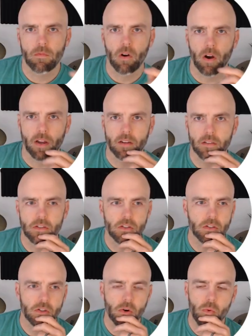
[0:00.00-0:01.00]
All right.
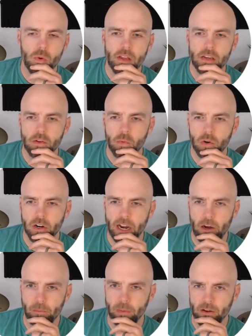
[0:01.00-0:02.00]
So when we're
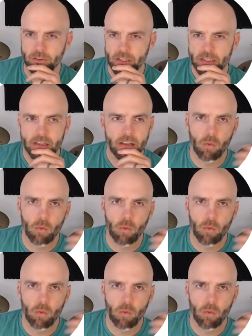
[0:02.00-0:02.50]
outbounding,